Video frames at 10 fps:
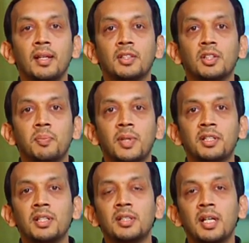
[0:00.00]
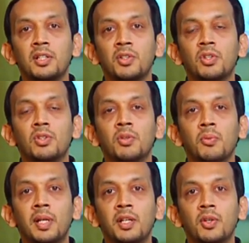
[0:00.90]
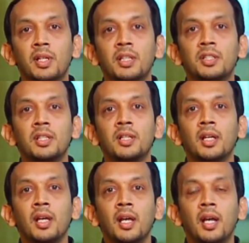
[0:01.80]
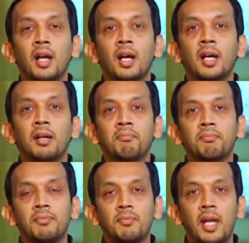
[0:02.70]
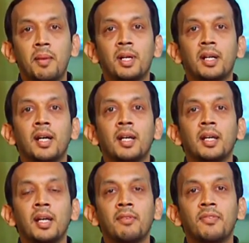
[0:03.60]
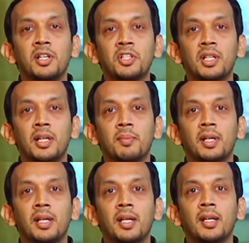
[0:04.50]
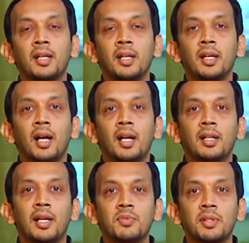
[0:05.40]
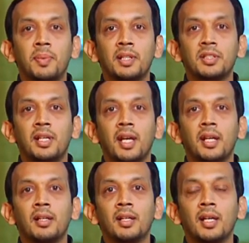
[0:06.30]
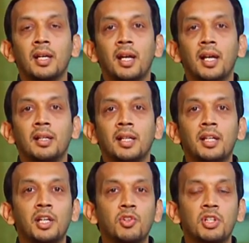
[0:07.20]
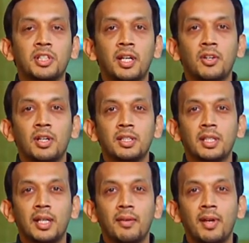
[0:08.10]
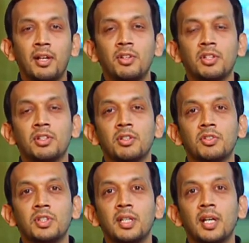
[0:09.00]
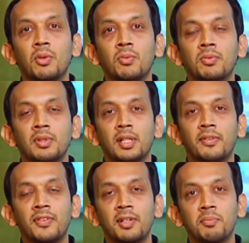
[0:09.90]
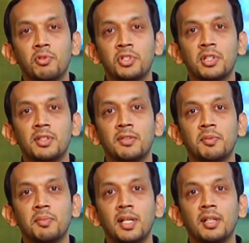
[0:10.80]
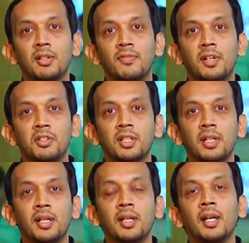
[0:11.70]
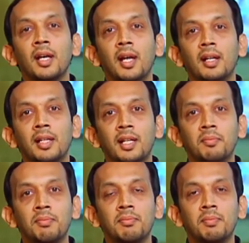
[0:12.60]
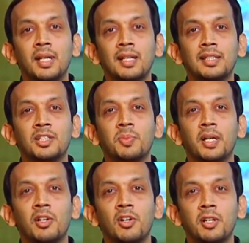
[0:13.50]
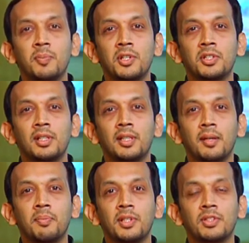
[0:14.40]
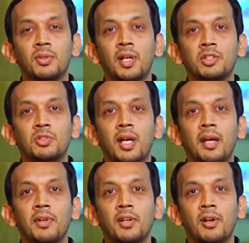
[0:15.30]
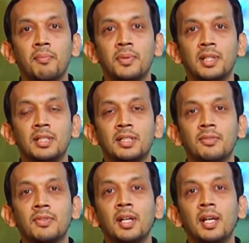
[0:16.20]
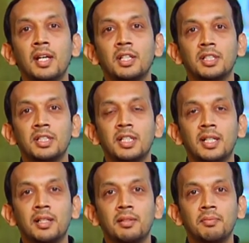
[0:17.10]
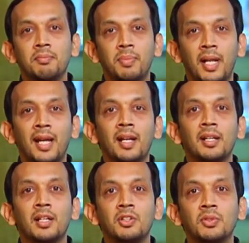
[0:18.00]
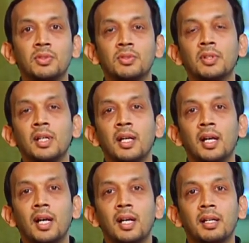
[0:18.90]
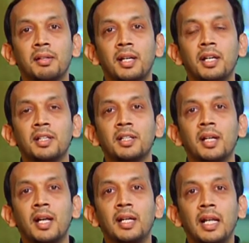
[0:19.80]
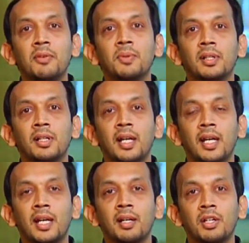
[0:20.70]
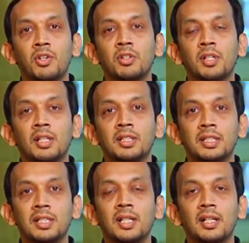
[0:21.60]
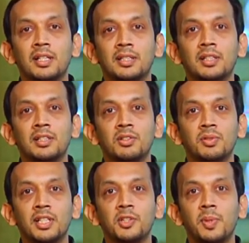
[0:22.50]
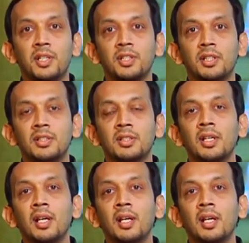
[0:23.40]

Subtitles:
So the patients undergo video EEG, MRI, a functional MRI, at times a PET scan, and then a neuropsychological evaluation to see how the different portions of the brain are functioning, and then be assessed by an occupational therapist so as to have a comprehensive surgical plan to render and deliver a good surgical result to these patients.